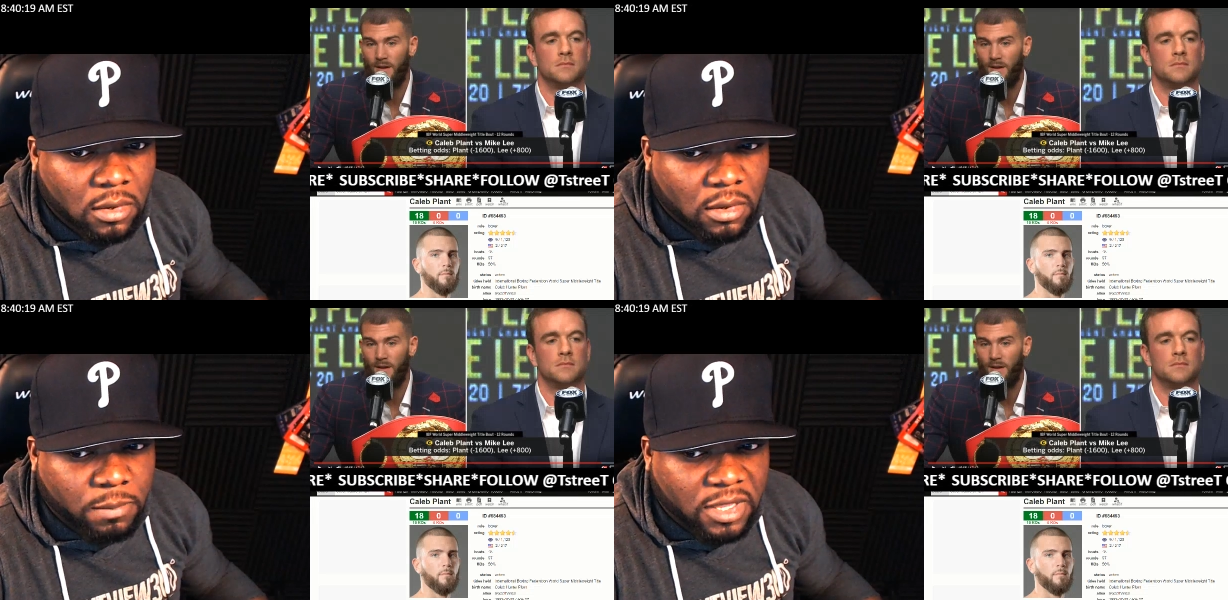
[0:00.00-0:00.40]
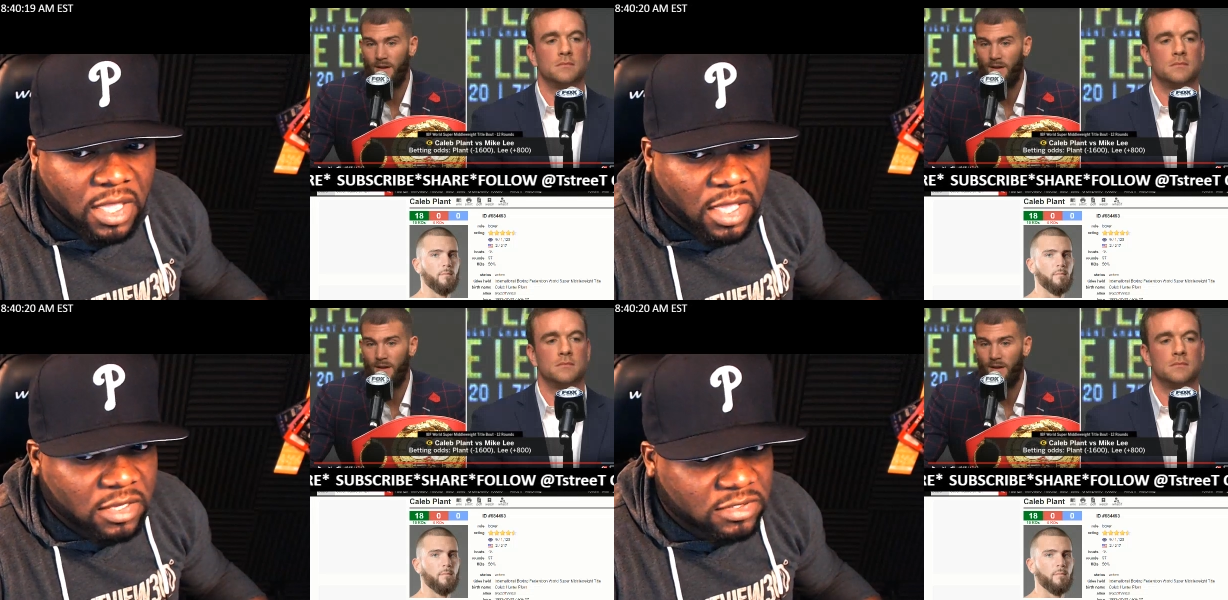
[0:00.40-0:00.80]

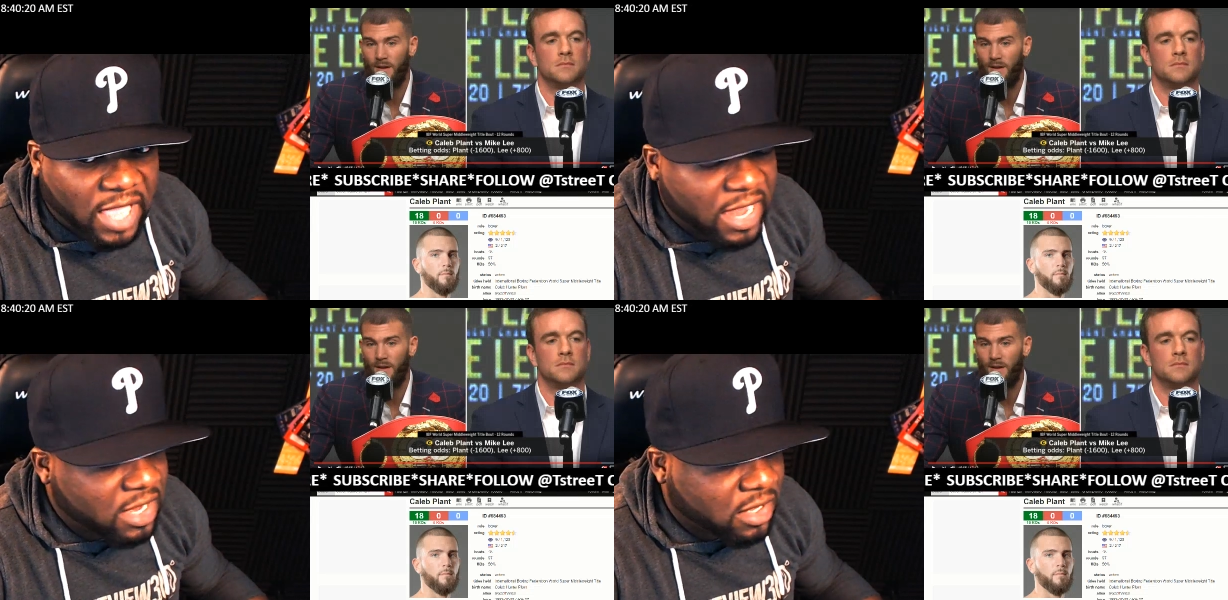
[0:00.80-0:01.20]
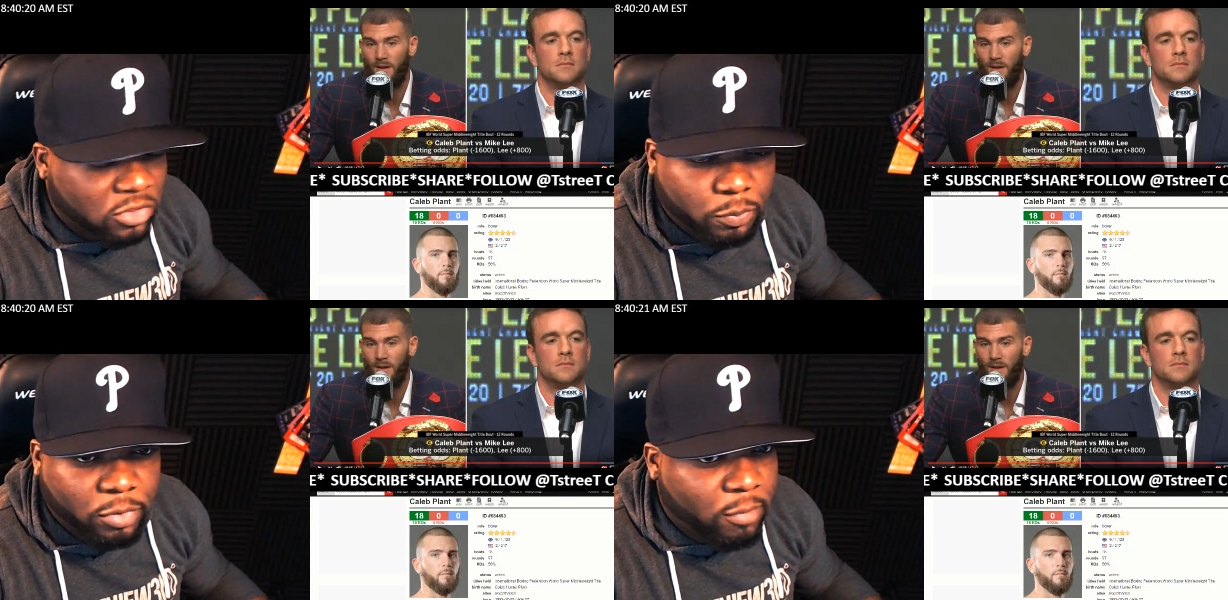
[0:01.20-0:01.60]
Speaker 1: because I didn't get the
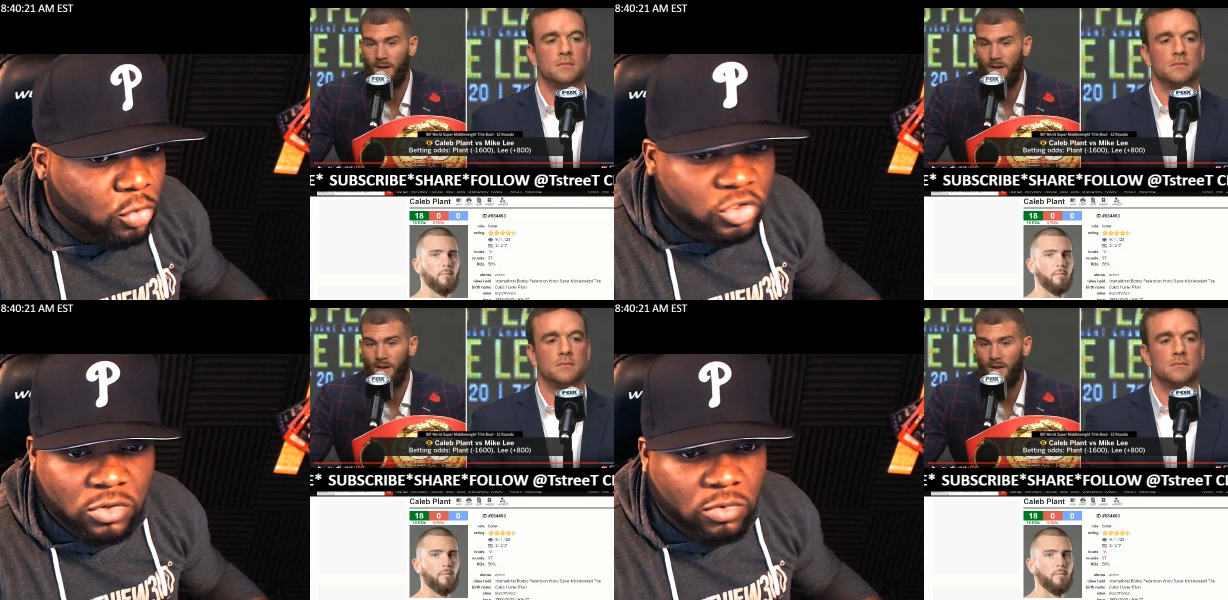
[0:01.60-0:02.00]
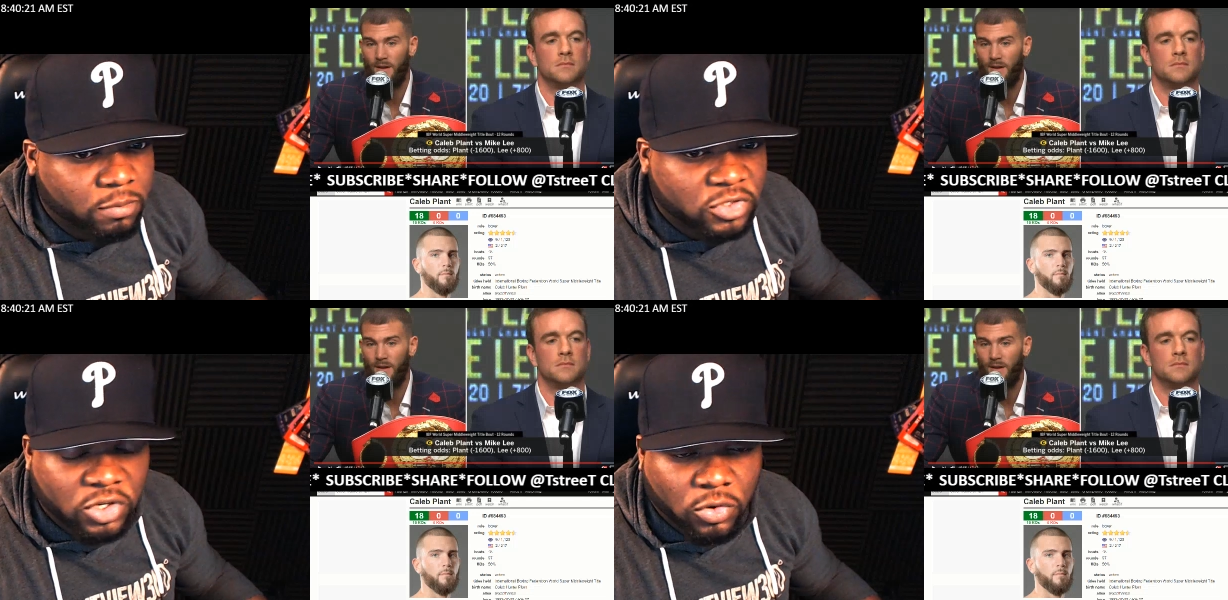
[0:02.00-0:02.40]
promotional
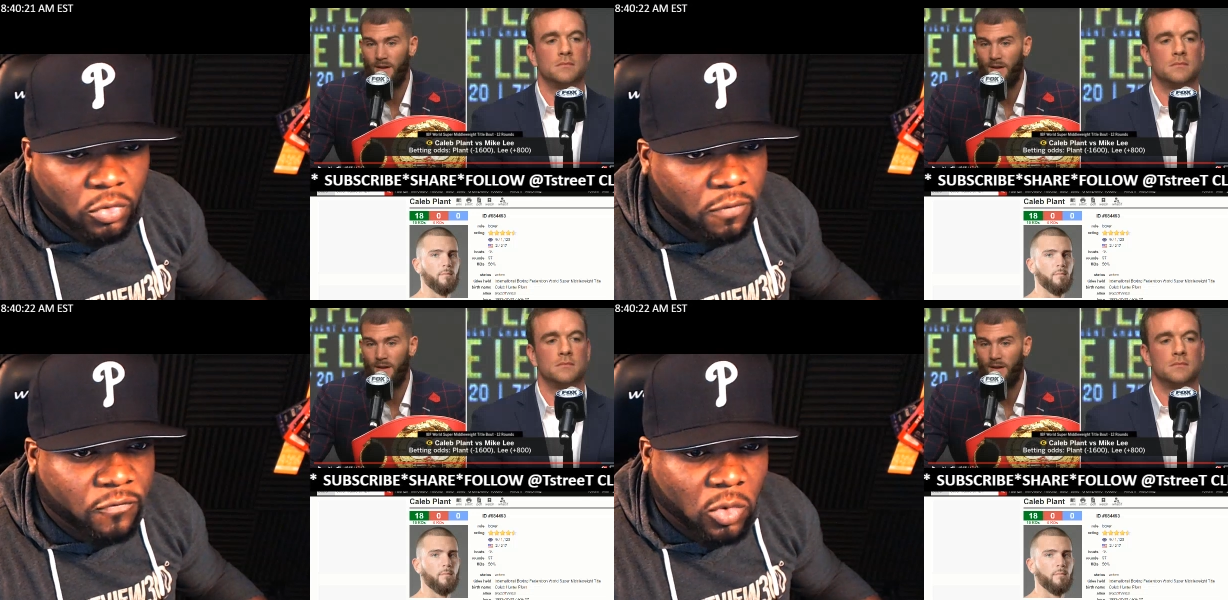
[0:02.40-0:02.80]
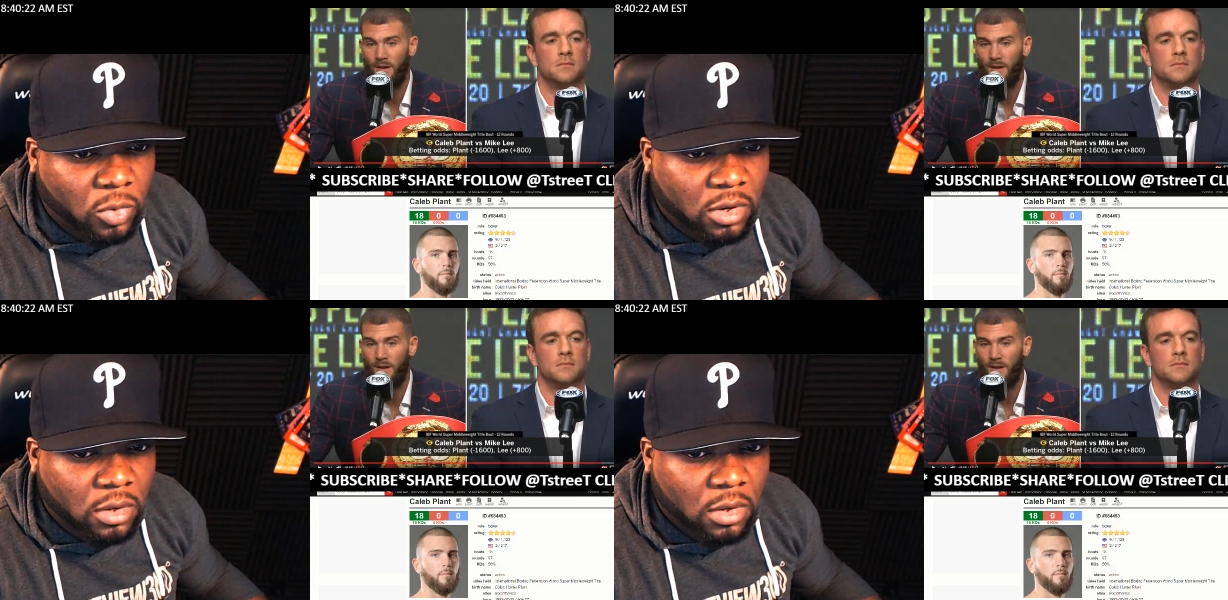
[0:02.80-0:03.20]
material for it.